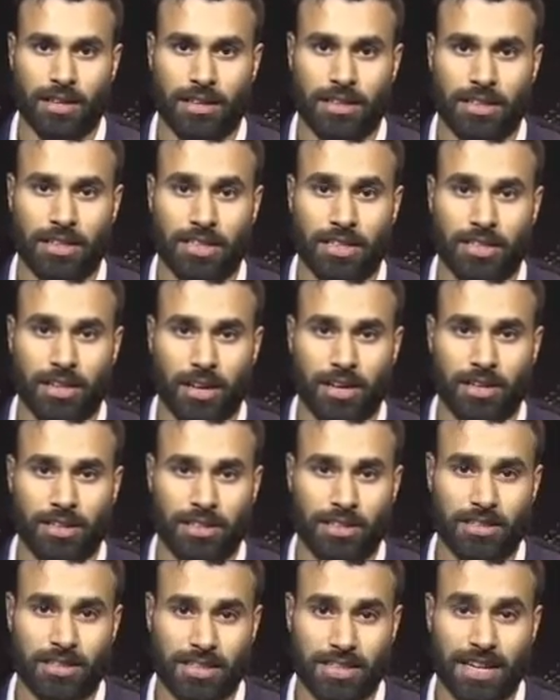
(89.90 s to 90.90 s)
he died.
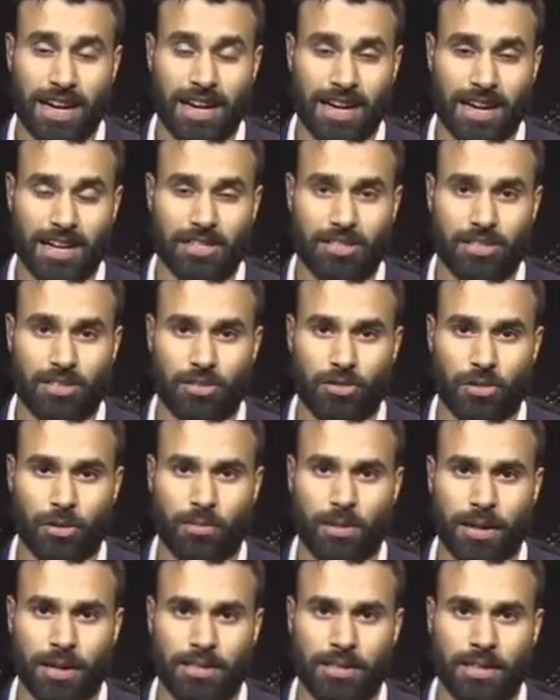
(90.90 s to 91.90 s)
This attack actually
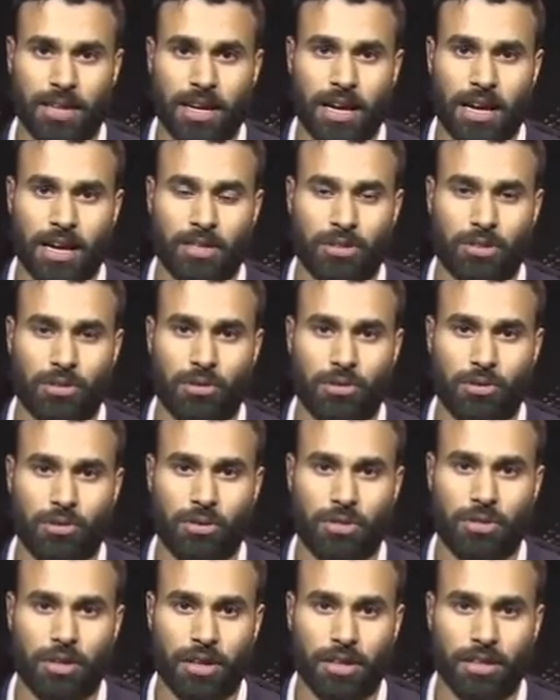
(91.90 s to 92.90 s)
took place at
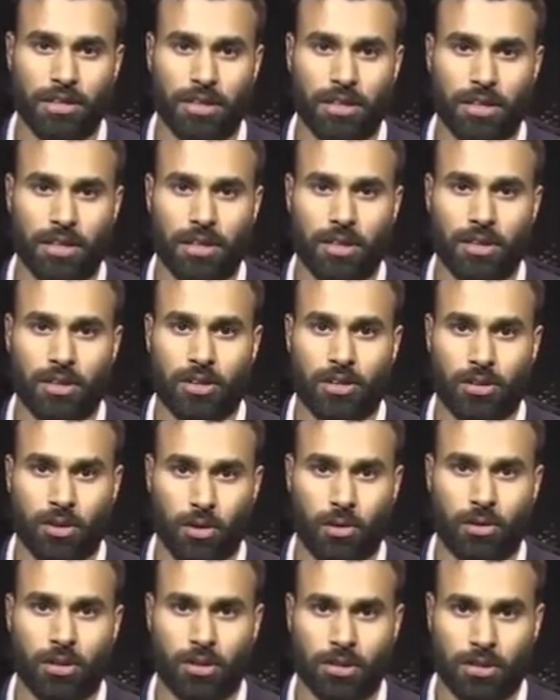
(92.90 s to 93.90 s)
2:30
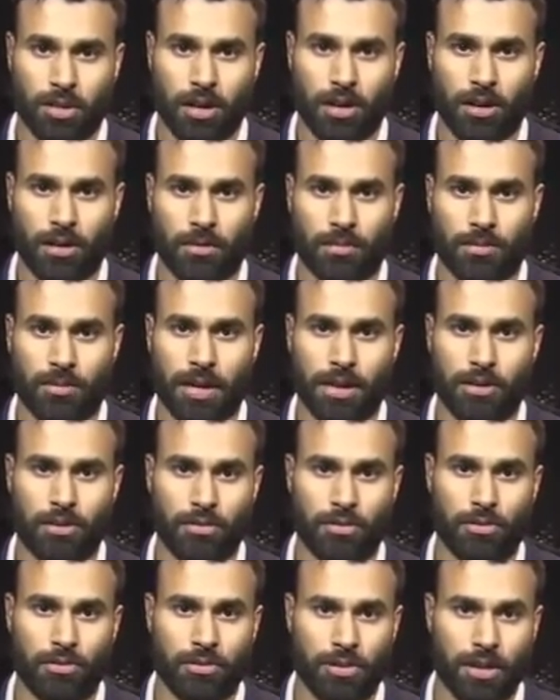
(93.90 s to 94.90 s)
local time. Now,
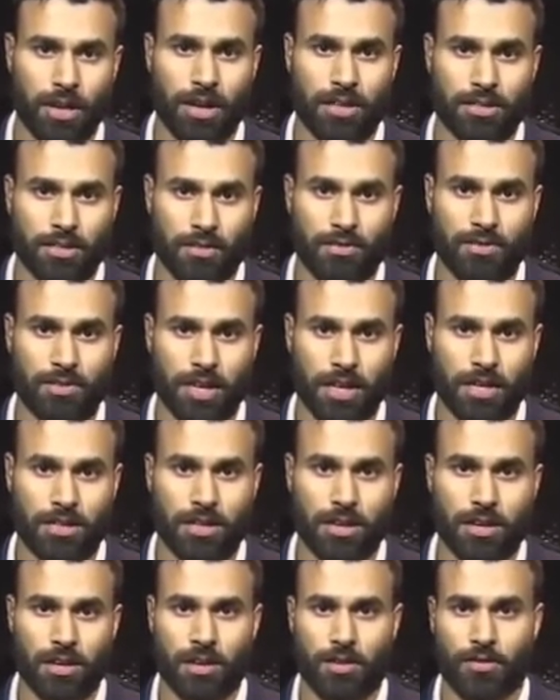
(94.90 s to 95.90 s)
as you've
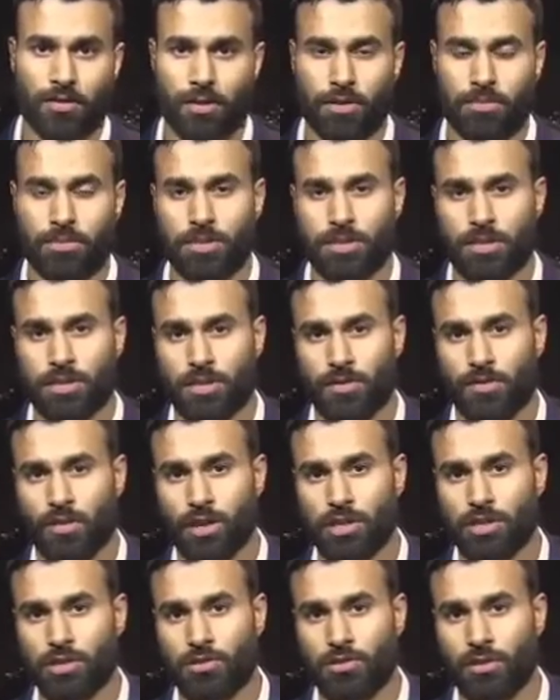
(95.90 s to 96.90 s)
said, Foreign Minister
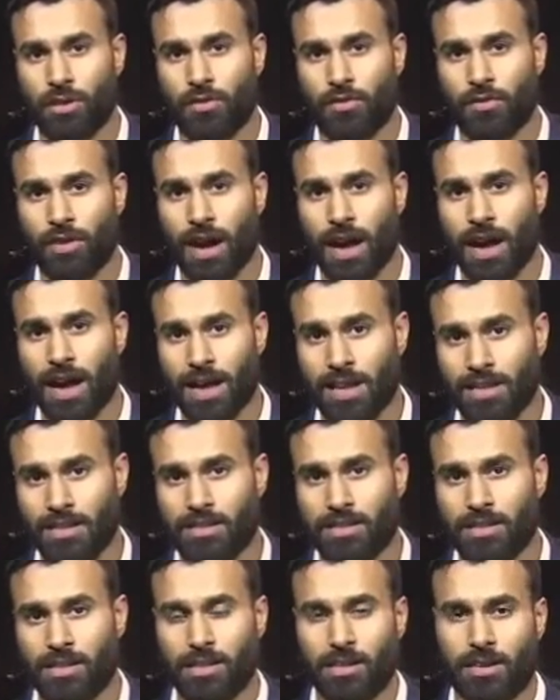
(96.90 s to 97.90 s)
Javad Zarif
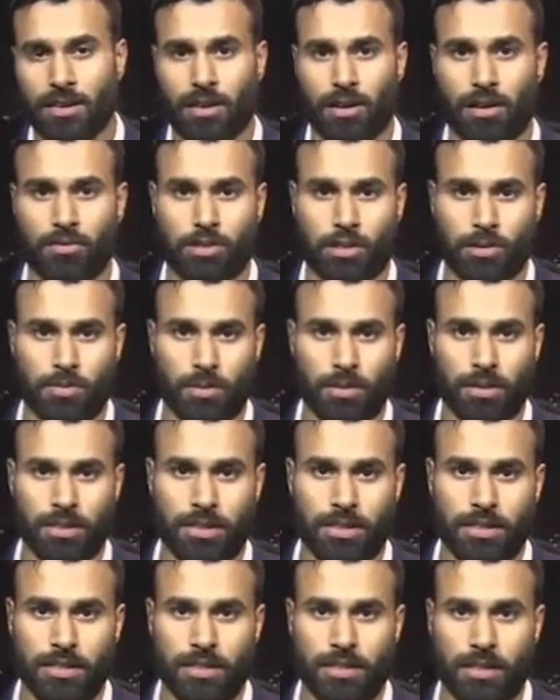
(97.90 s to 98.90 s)
has
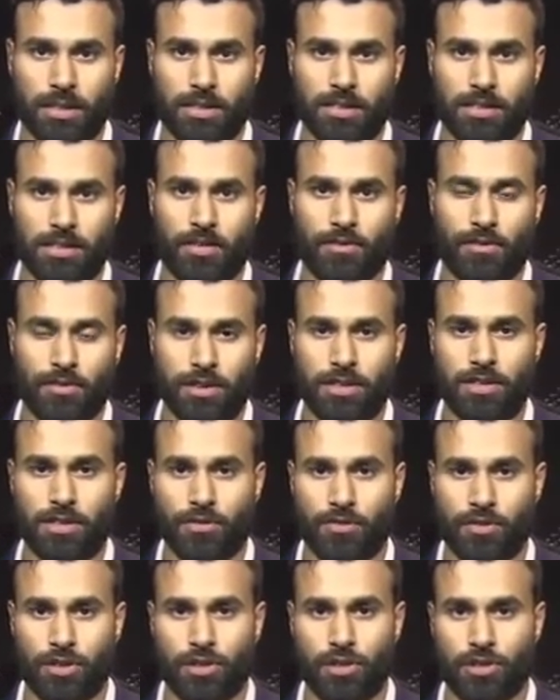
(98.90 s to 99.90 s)
responded. He's the first
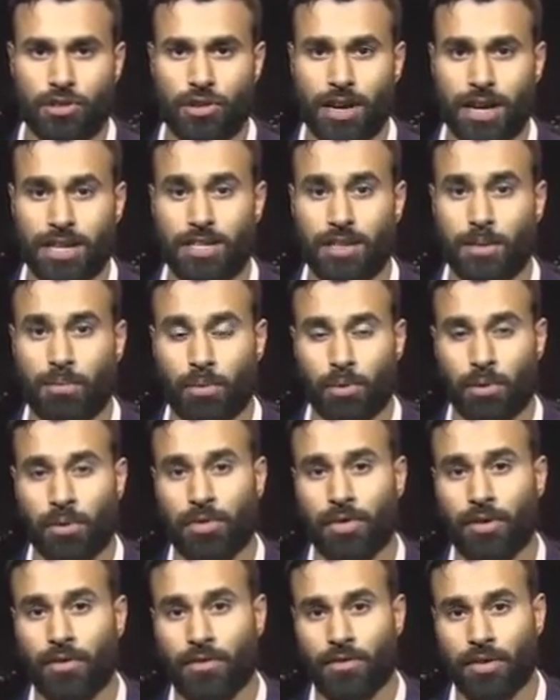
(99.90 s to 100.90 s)
official to actually
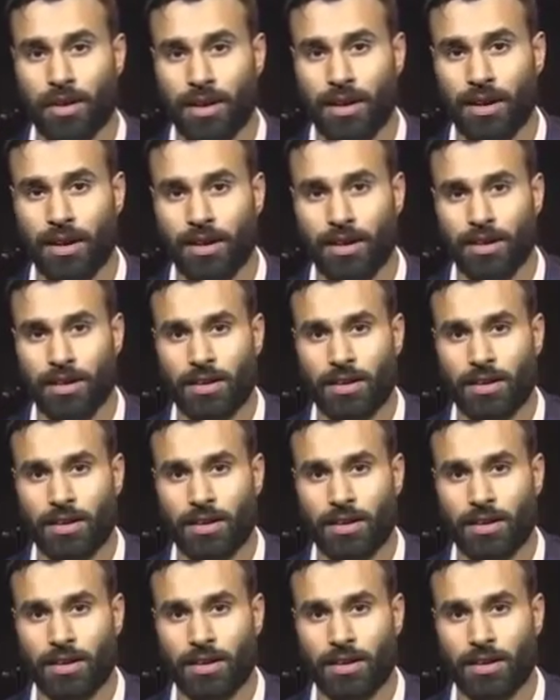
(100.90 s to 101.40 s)
point the finger